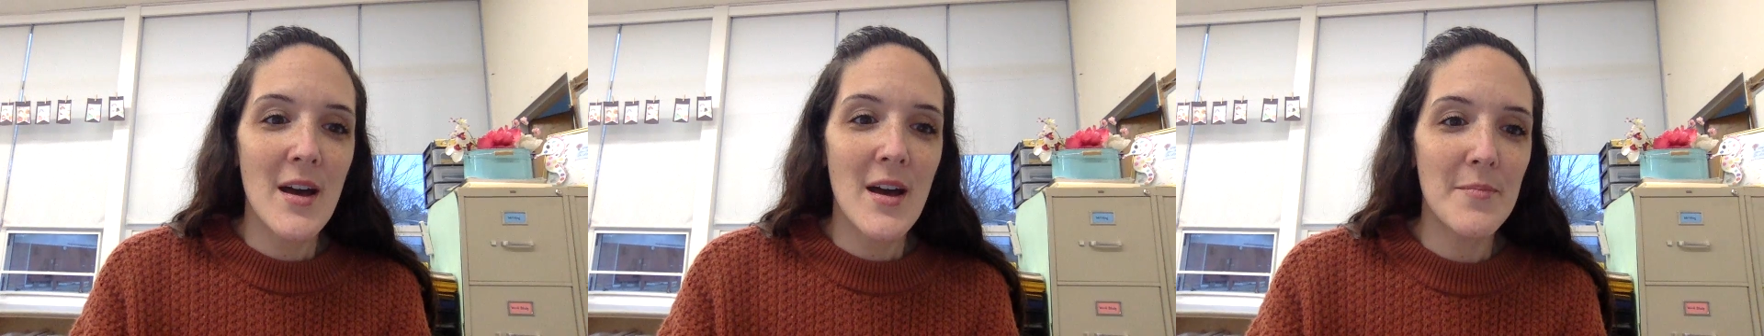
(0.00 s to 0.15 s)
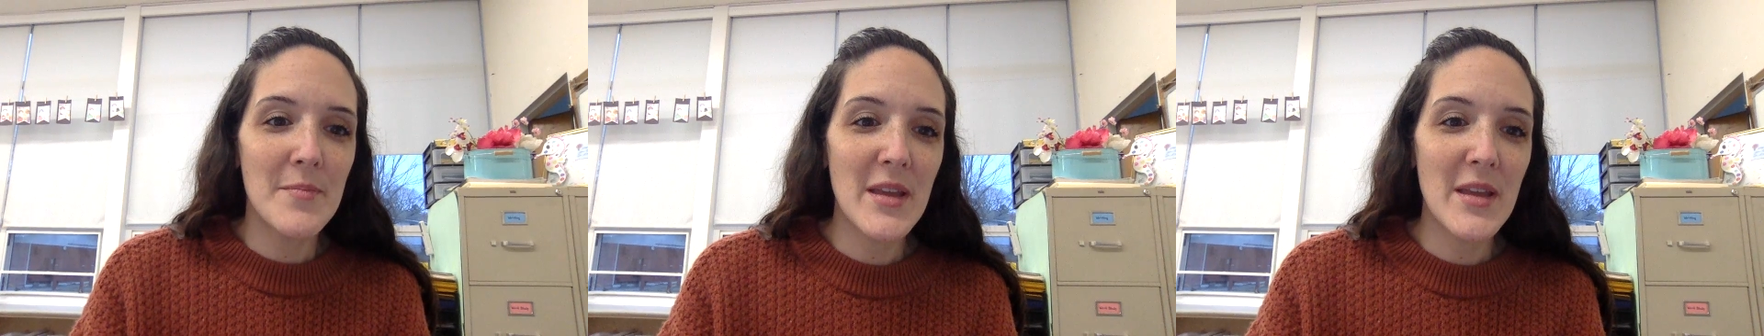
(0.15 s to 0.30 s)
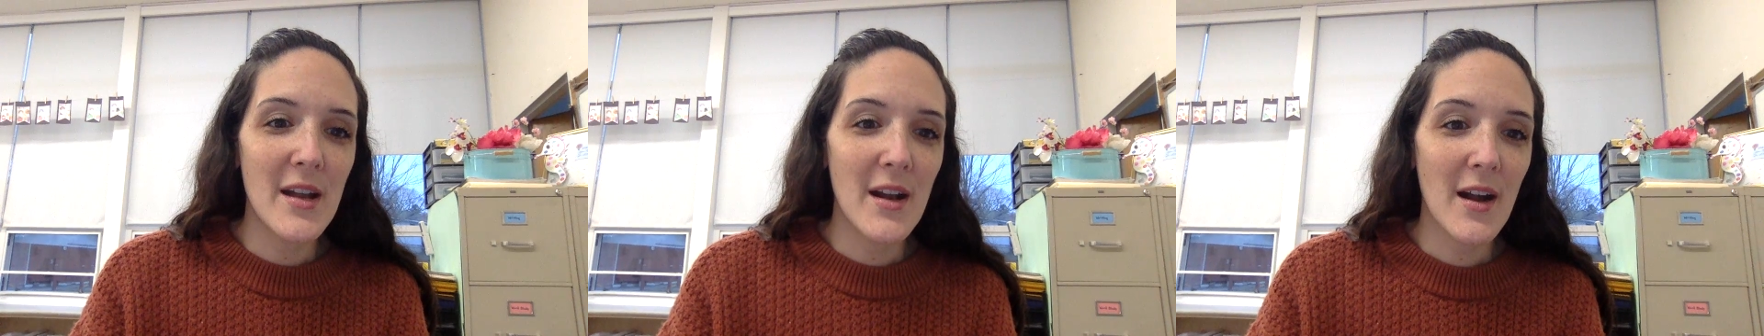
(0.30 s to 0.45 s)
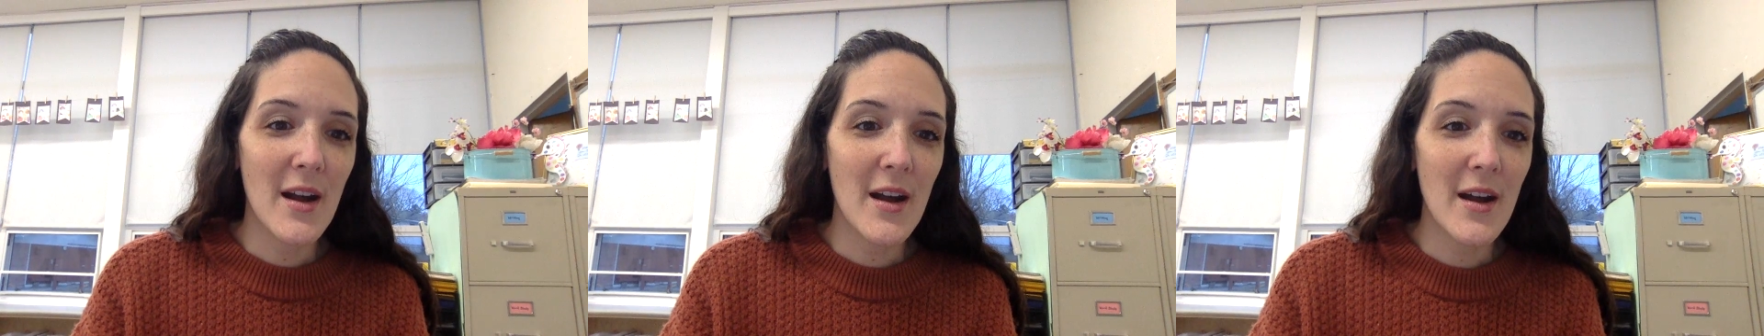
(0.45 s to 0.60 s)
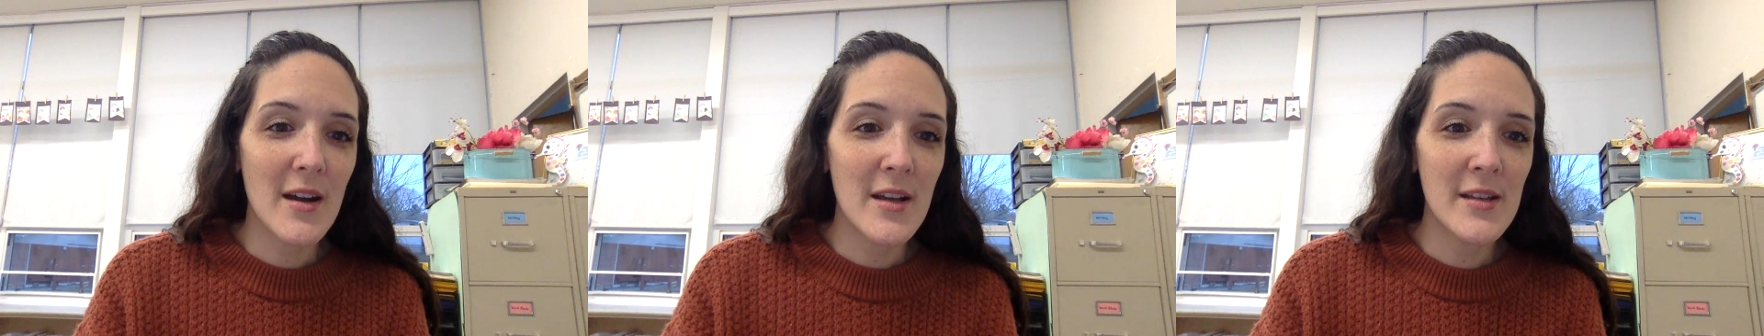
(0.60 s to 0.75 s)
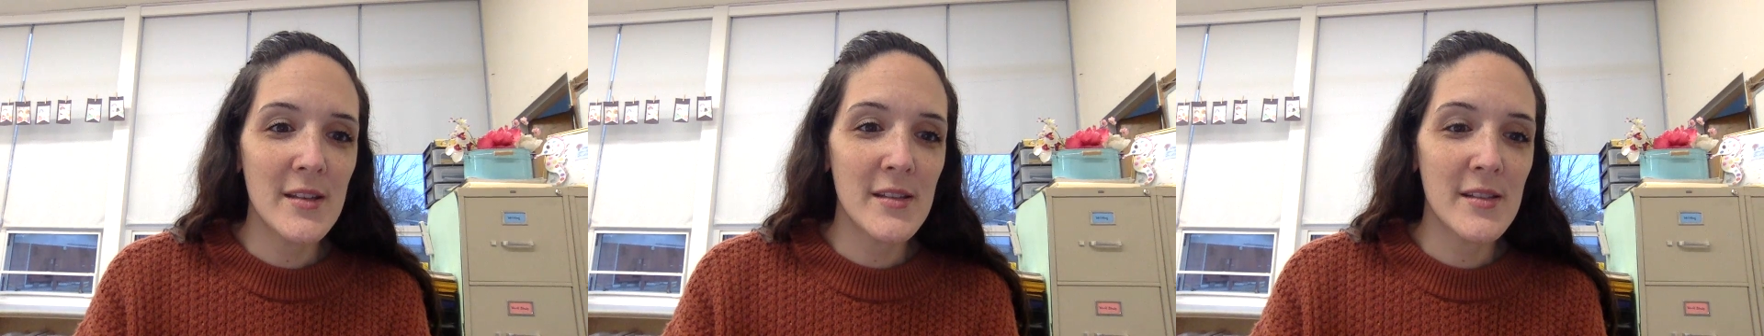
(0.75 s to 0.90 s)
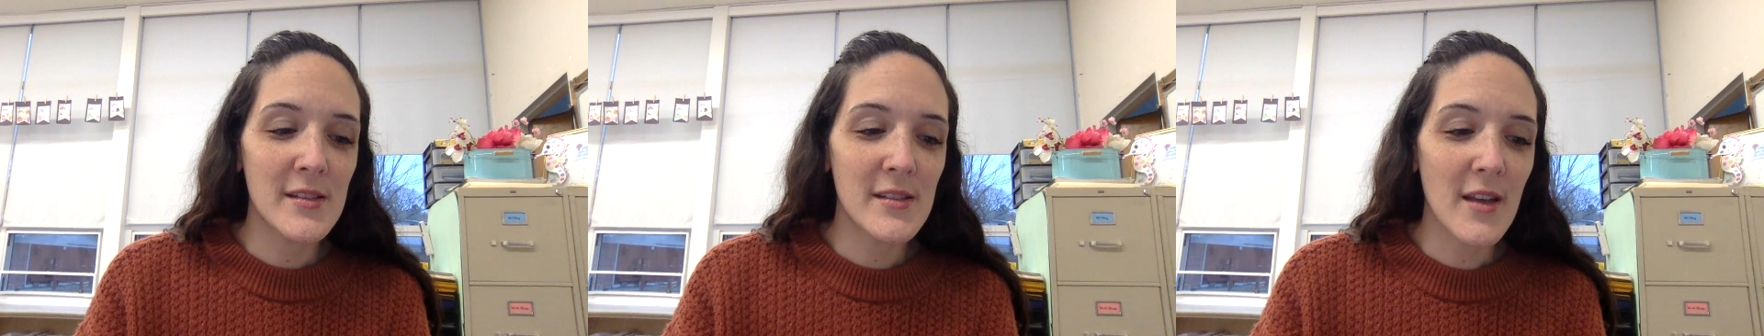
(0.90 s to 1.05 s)

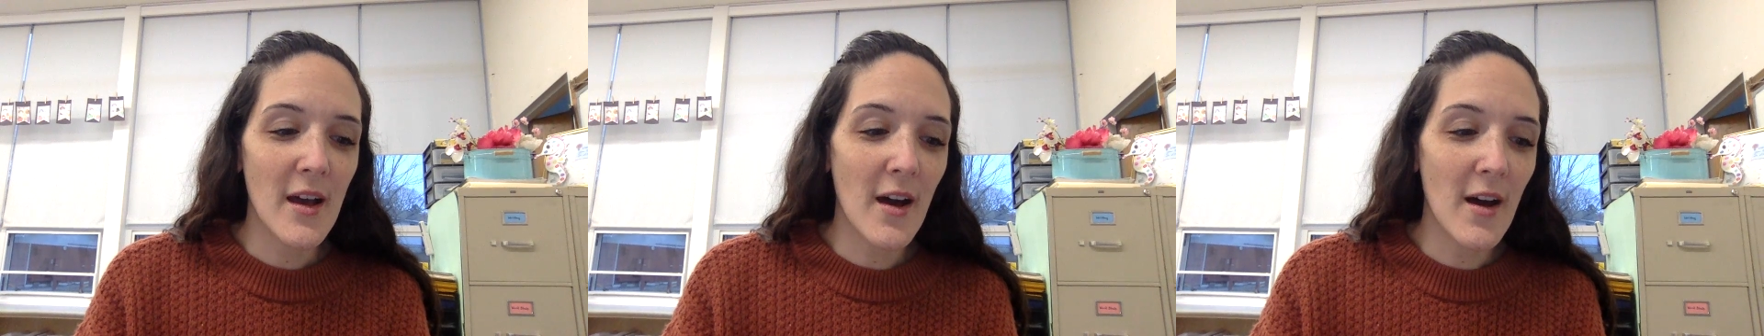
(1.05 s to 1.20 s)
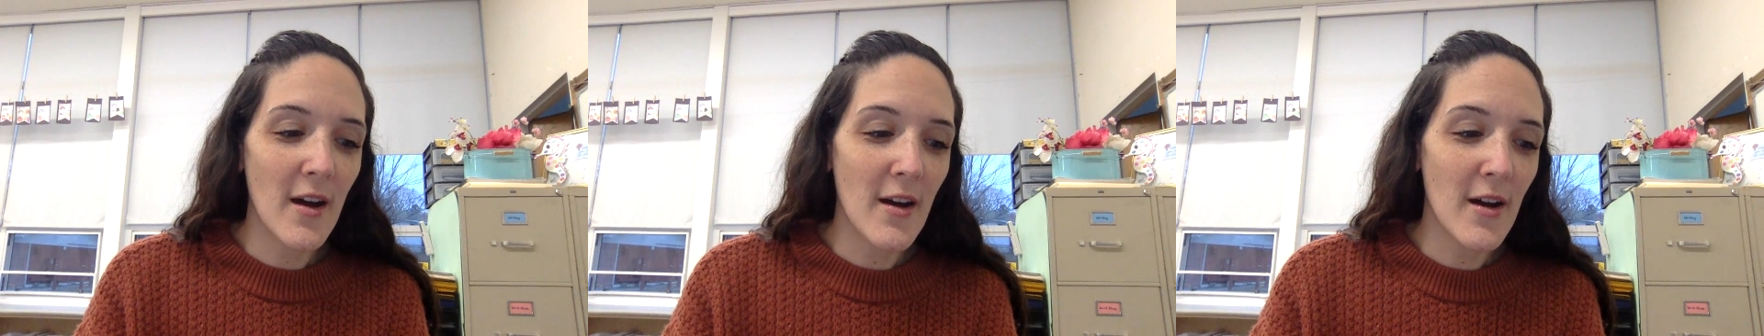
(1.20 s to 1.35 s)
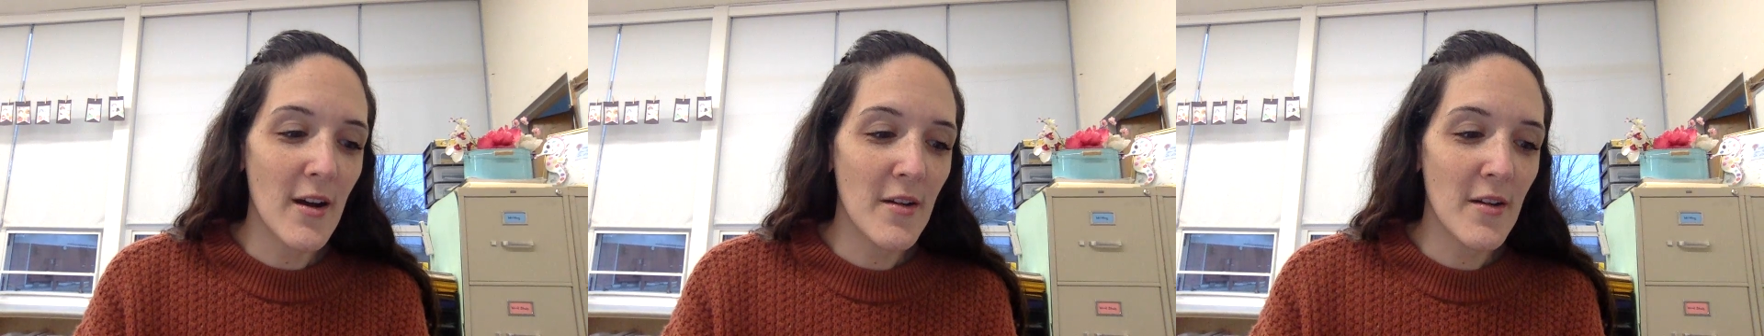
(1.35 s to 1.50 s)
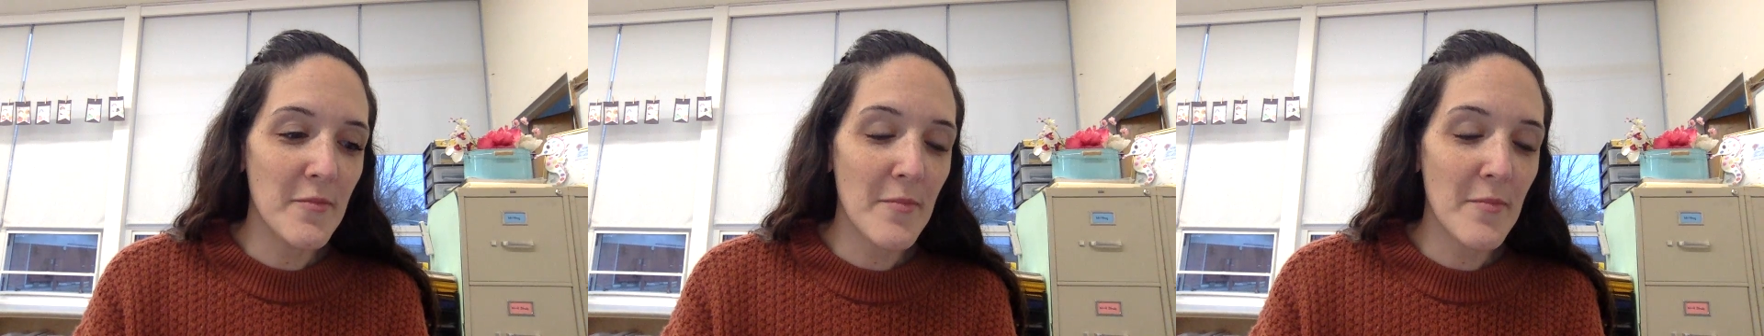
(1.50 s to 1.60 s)
because of